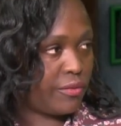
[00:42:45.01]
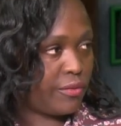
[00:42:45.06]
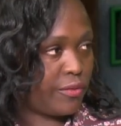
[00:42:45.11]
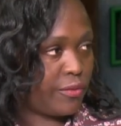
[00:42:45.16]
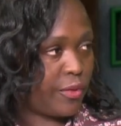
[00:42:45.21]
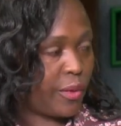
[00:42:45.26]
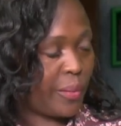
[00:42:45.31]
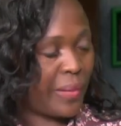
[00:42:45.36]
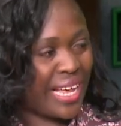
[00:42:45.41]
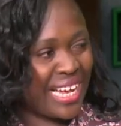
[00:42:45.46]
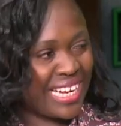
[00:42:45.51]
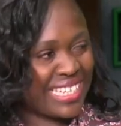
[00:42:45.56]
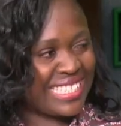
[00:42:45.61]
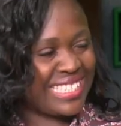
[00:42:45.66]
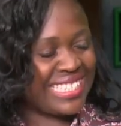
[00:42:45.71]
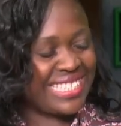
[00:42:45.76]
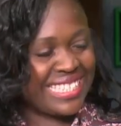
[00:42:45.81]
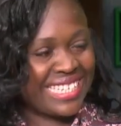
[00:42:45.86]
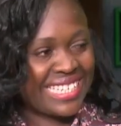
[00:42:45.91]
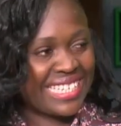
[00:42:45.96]
from
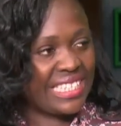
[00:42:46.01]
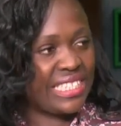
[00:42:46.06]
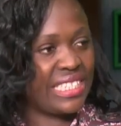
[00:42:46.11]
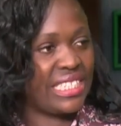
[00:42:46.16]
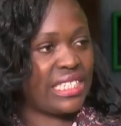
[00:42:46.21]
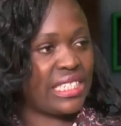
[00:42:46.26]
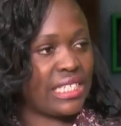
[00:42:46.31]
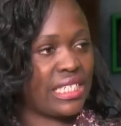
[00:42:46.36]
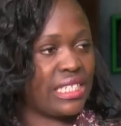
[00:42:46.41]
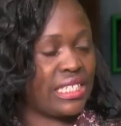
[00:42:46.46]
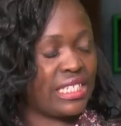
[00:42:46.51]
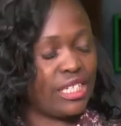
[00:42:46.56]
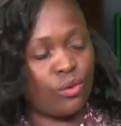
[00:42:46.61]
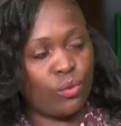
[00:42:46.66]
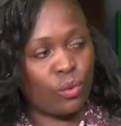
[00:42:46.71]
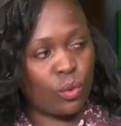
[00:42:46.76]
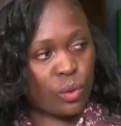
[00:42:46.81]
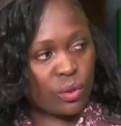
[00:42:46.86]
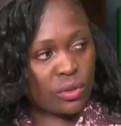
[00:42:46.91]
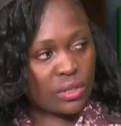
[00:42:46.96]
acting negligently that will
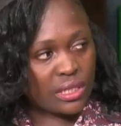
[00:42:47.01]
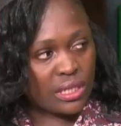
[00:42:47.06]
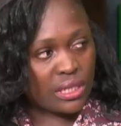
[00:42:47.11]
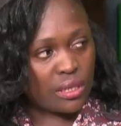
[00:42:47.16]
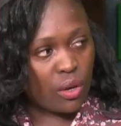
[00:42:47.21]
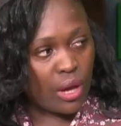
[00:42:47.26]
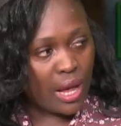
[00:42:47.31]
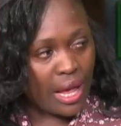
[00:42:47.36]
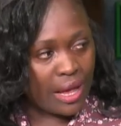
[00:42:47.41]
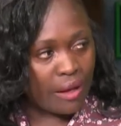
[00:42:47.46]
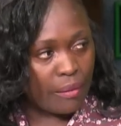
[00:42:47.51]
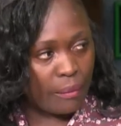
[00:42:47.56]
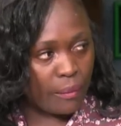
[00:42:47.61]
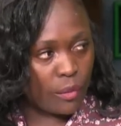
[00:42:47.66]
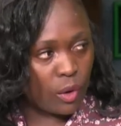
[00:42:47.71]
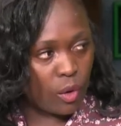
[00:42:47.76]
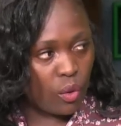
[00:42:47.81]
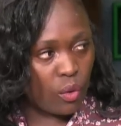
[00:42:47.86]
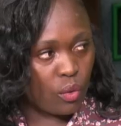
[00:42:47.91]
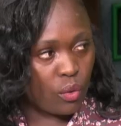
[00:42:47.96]
cause harm
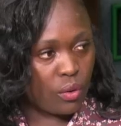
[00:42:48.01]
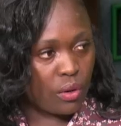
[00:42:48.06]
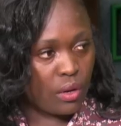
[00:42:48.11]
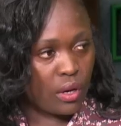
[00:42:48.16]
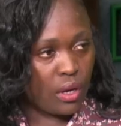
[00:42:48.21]
or